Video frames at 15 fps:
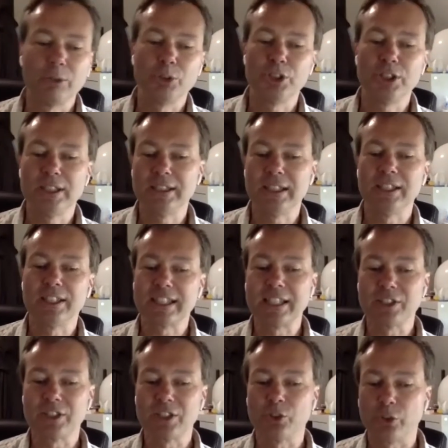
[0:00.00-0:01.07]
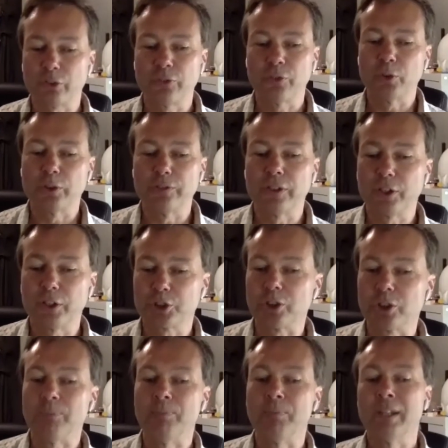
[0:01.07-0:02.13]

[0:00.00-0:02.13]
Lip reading: cheesy in the sense that it's not fully functional,